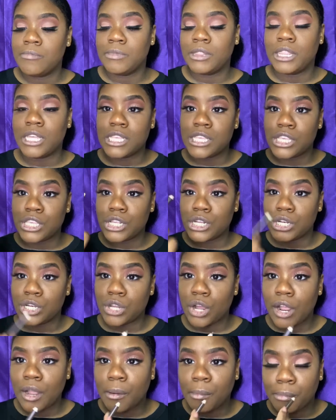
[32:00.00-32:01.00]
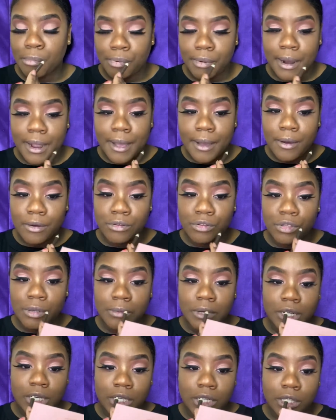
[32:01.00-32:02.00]
This is a dark brown, so I'm
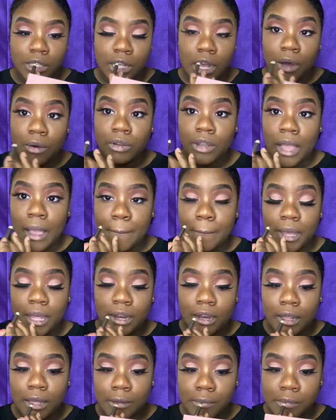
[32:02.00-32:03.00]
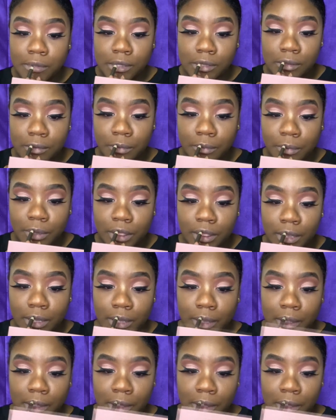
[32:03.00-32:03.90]
gonna just outline my lips with it.